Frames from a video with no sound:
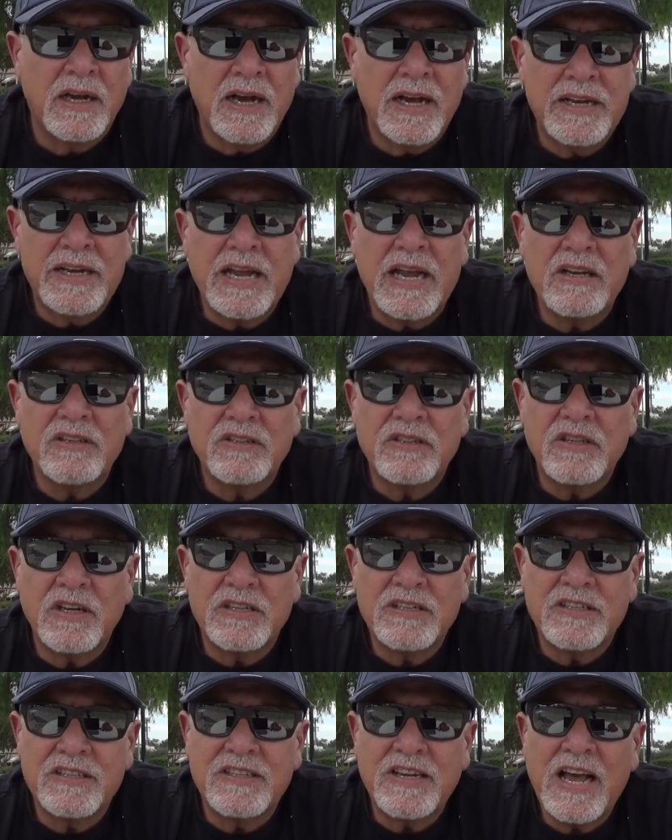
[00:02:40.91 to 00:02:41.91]
announced
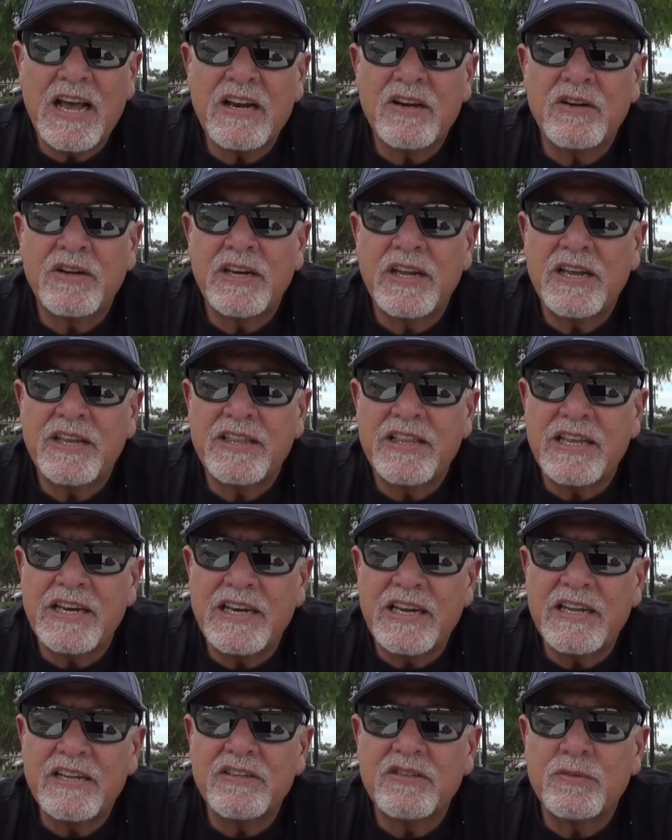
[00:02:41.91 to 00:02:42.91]
on Saturday
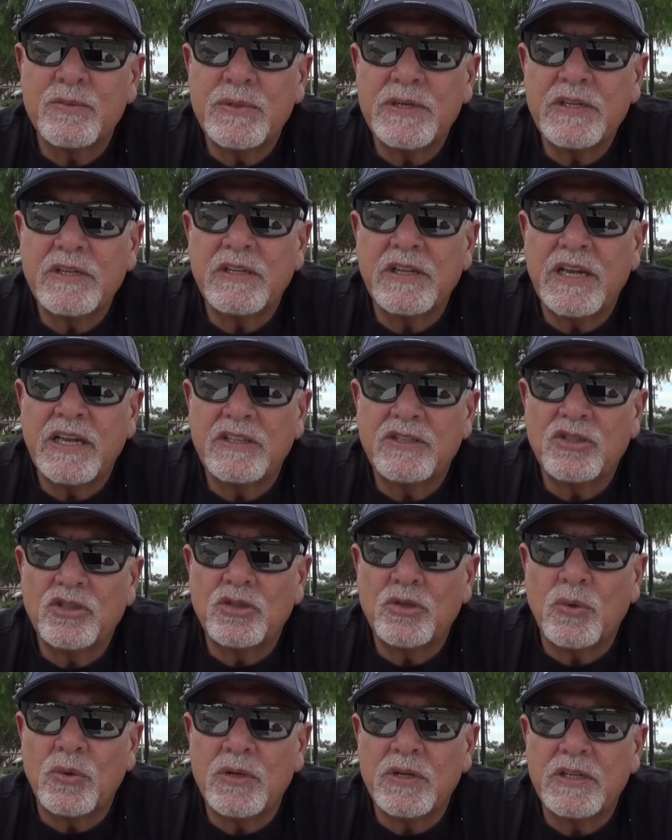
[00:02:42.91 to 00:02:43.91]
that Israel and
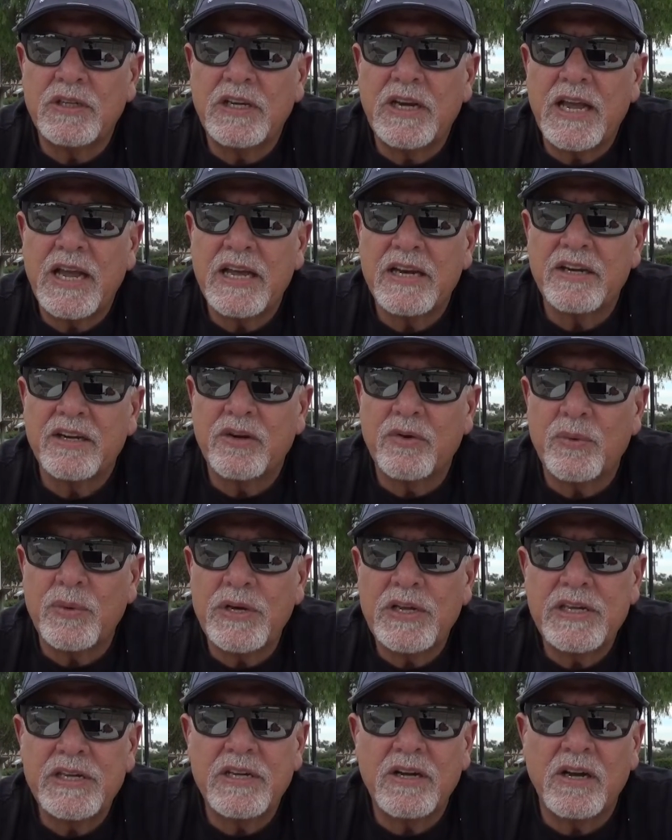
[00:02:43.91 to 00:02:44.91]
Jordan had
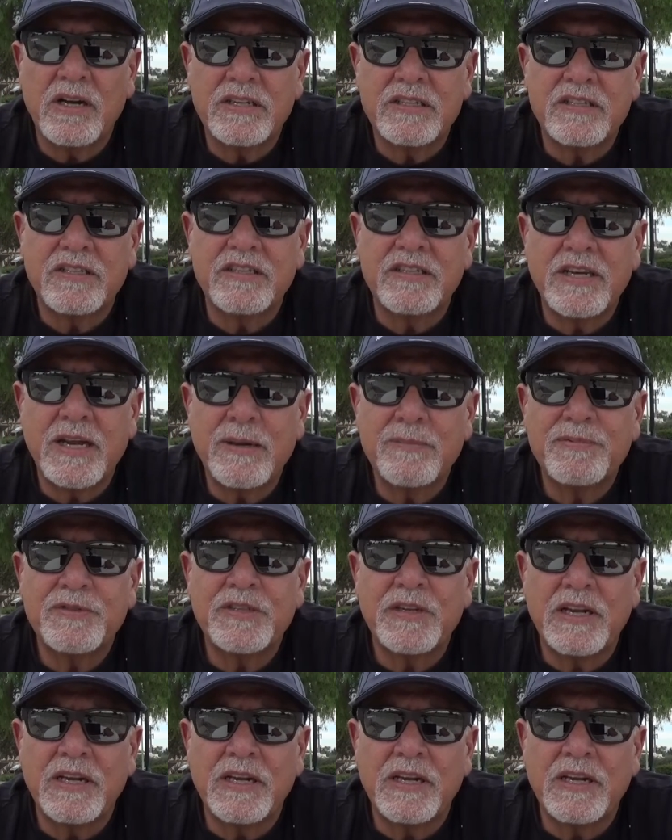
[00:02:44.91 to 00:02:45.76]
agreed on steps